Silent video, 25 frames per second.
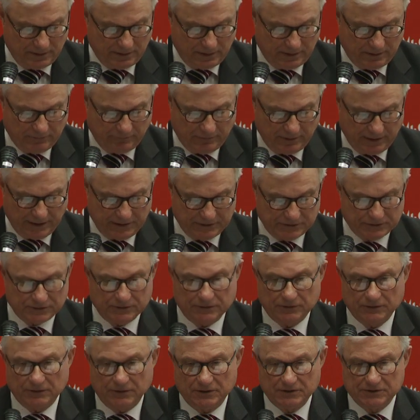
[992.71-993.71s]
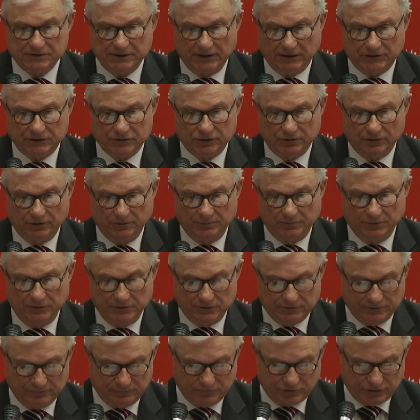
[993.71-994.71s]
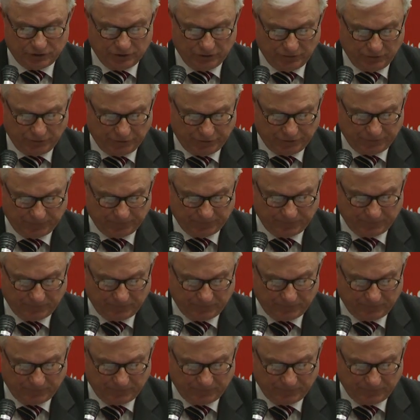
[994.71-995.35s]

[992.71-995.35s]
in relation to the sexual abuse of children.